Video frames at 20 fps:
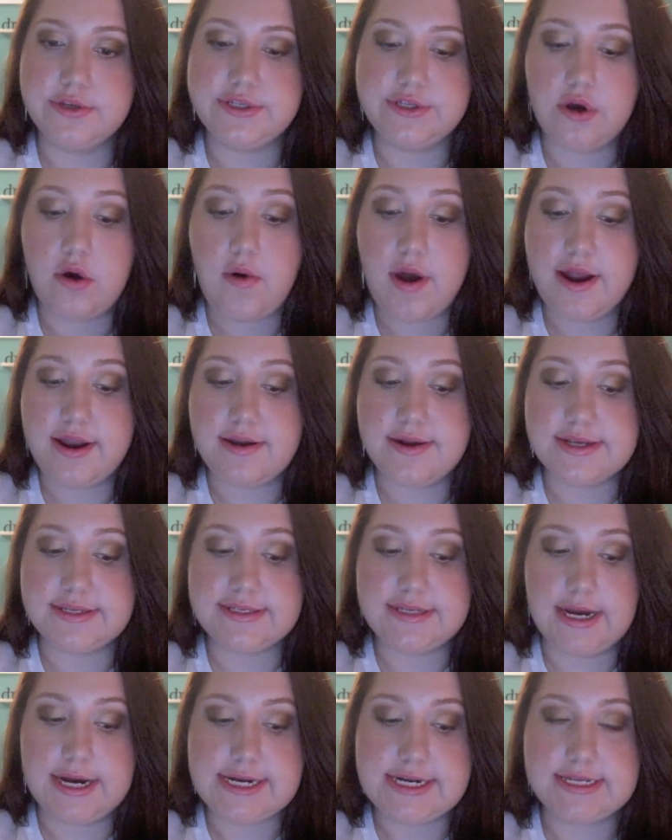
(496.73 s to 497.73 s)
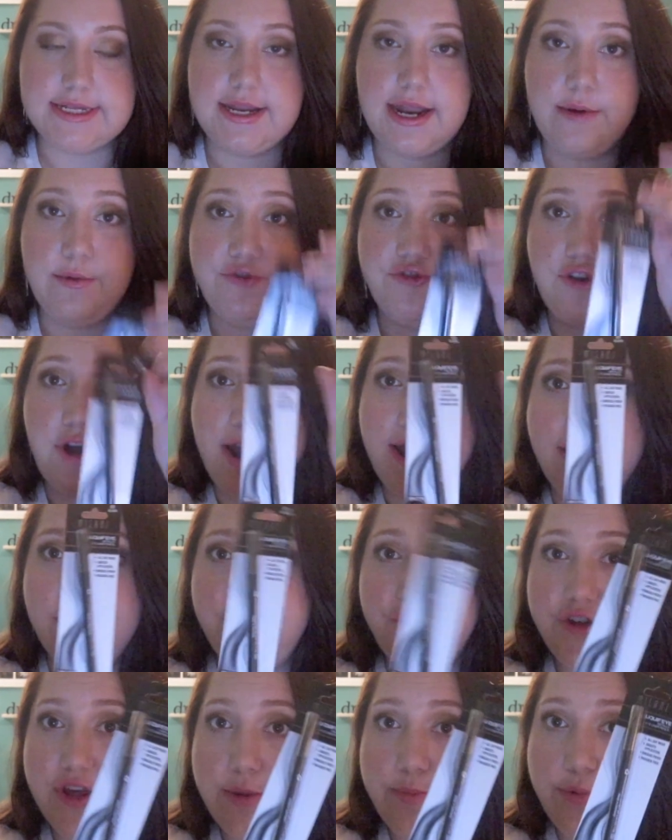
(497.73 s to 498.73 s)
so I decided that I would try a
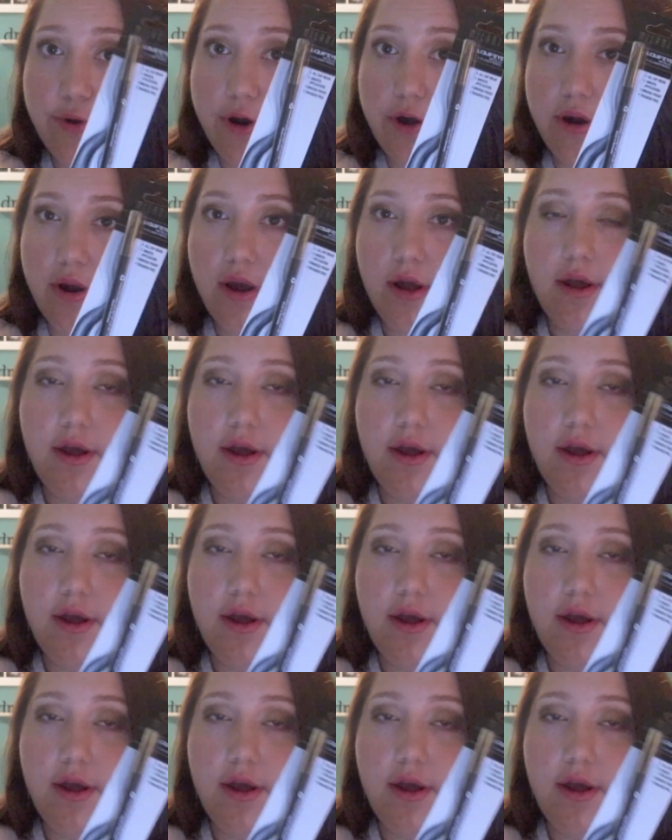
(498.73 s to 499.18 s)
cheaper